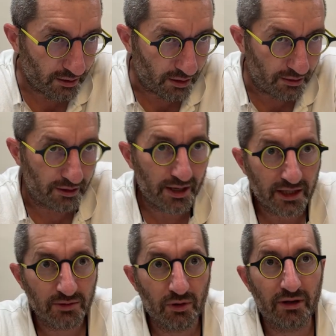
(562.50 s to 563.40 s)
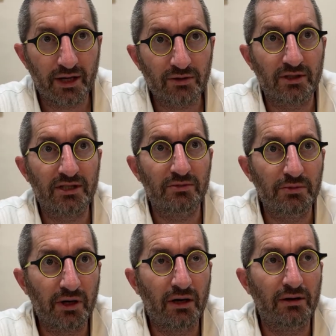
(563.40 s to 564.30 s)
the next morning, that's why it says
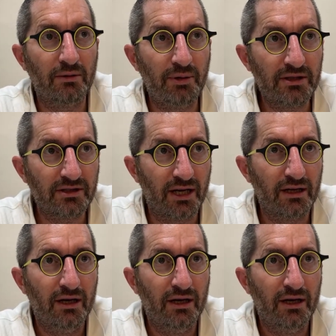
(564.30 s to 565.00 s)
Marchat Pesach.